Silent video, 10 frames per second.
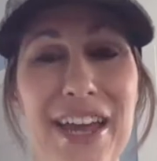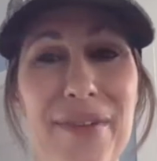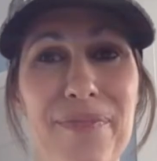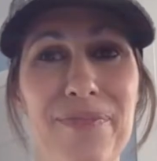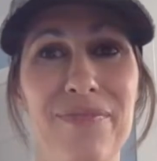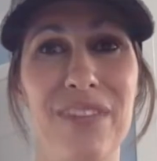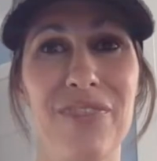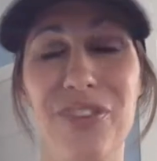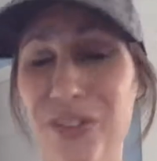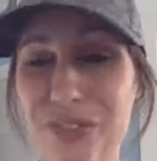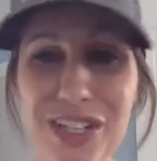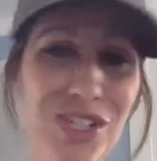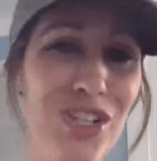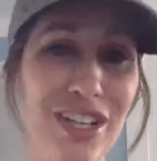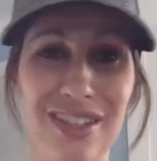um, feel free to
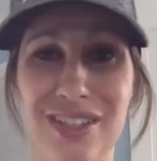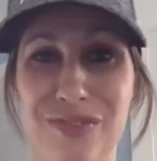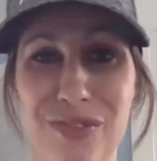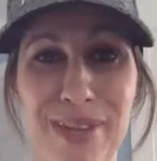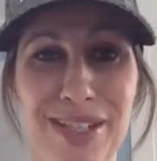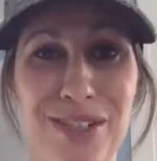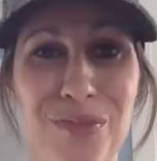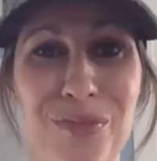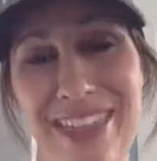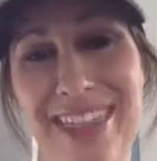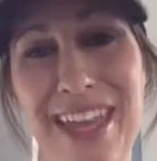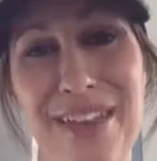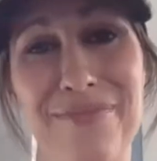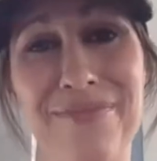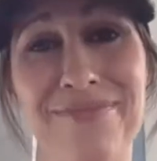share this information with
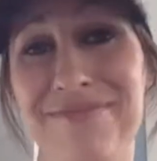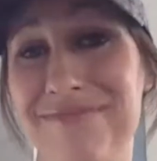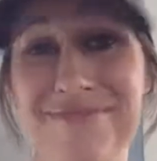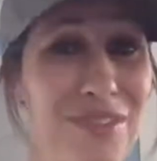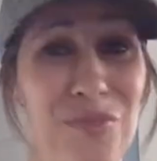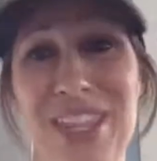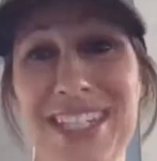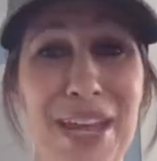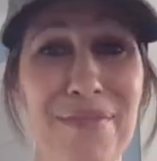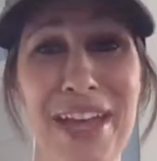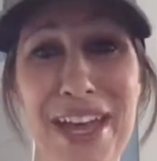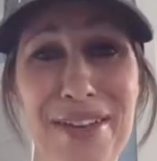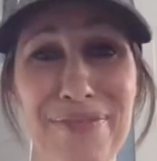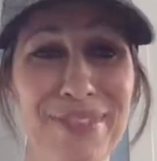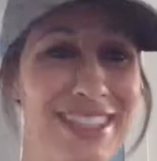them when the time
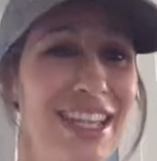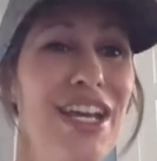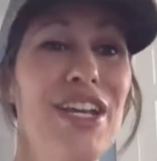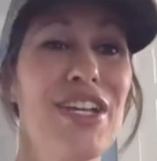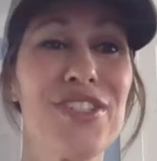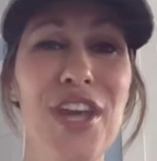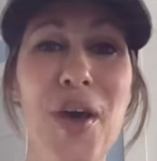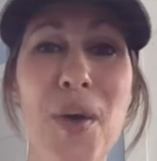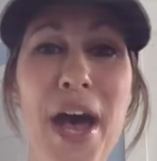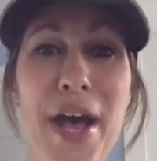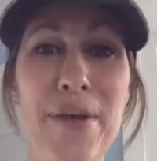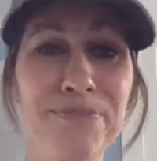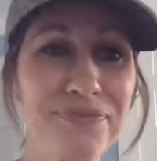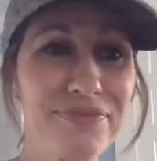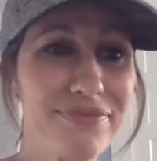comes. So,
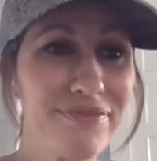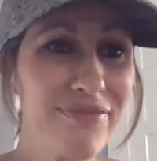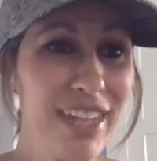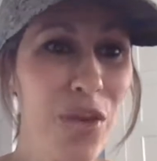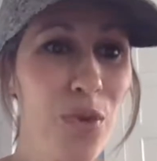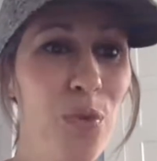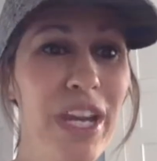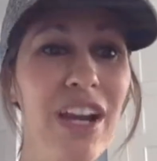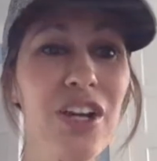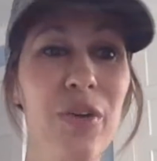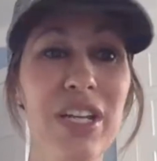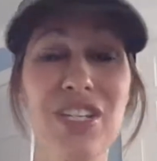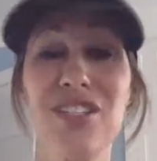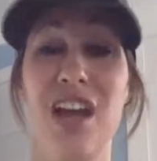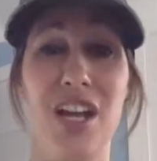um, we are going
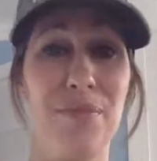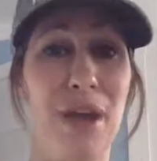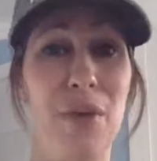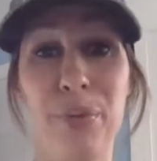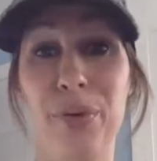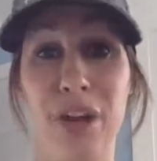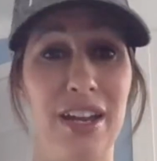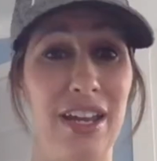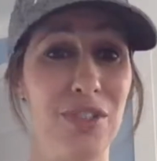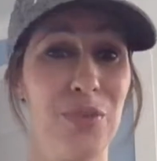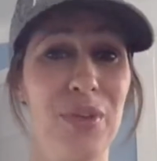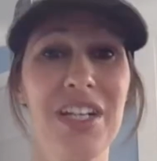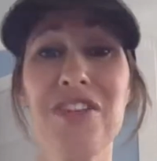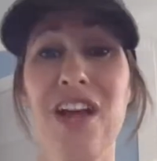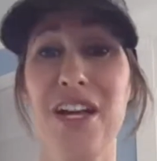to talk about products. We're
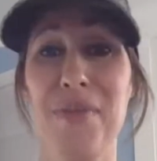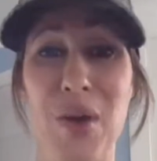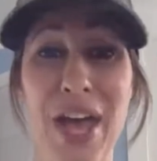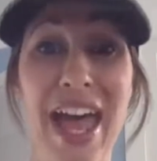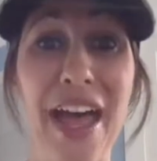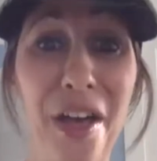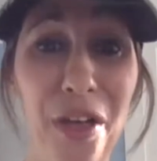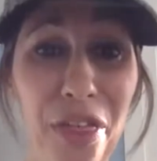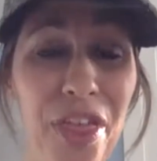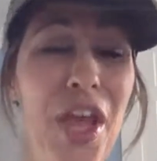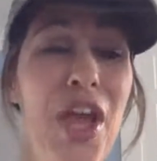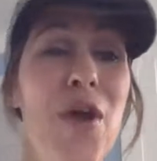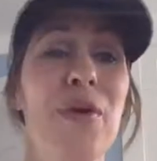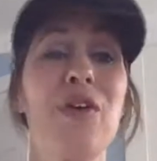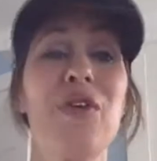going to talk about health.
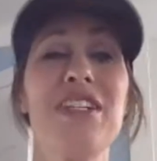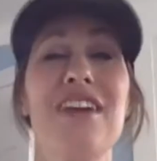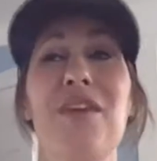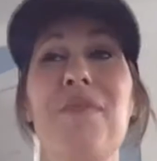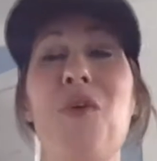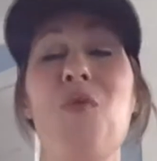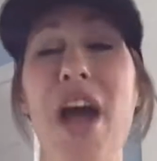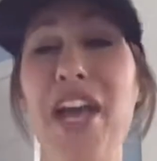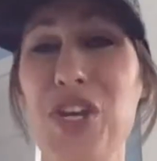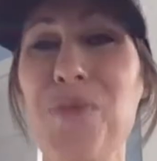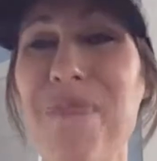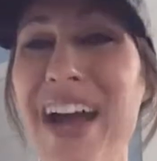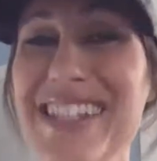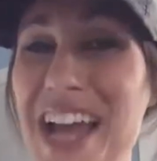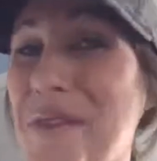We're going to talk about why you
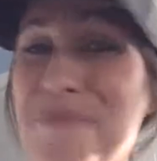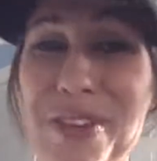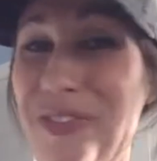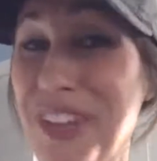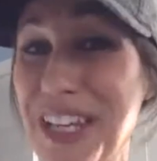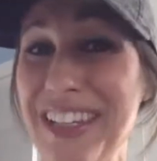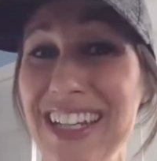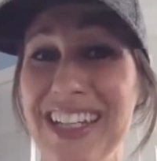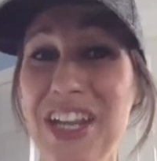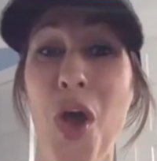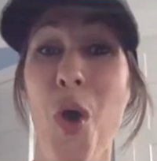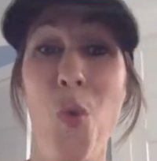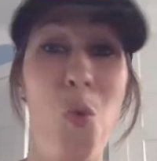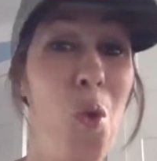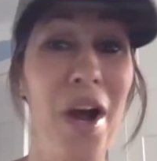might not be feeling
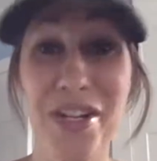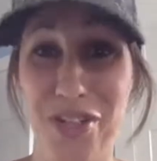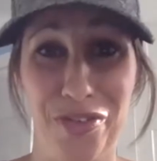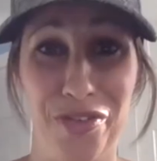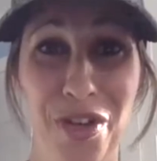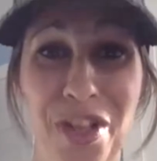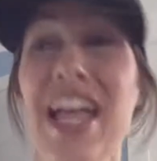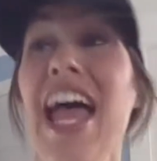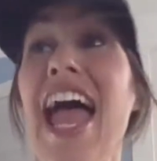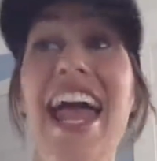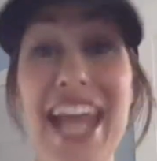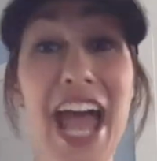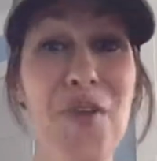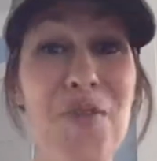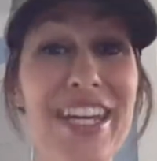wonderful and
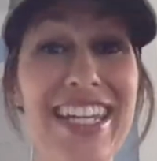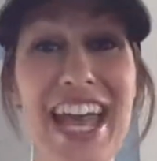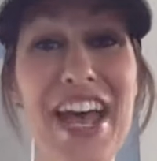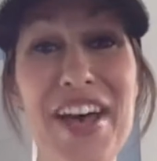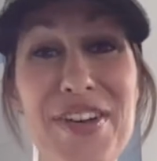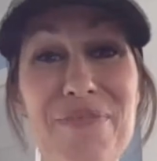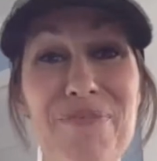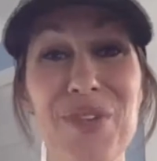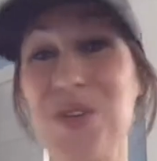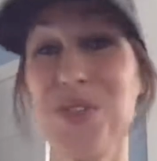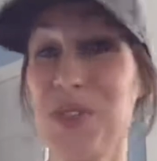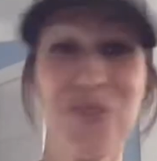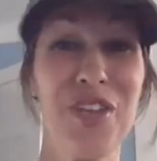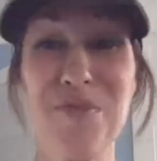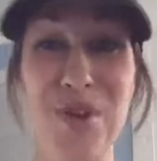how we can help you to
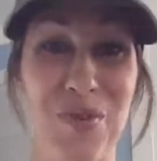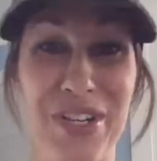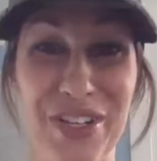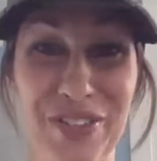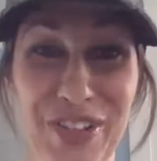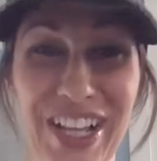feel more wonderful.